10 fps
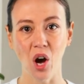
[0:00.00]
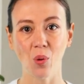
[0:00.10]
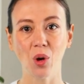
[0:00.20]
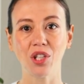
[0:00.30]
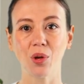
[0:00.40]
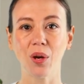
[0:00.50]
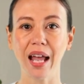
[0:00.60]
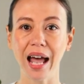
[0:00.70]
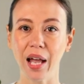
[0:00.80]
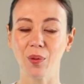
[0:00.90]
we should be
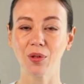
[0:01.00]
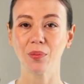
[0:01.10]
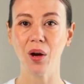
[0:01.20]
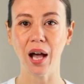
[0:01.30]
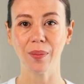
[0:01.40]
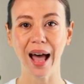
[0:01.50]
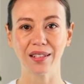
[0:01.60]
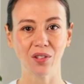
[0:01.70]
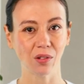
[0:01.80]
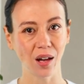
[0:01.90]
able to
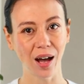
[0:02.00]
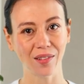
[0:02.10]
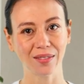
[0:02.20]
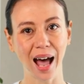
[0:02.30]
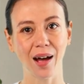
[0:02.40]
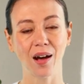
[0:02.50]
bypass a lot of that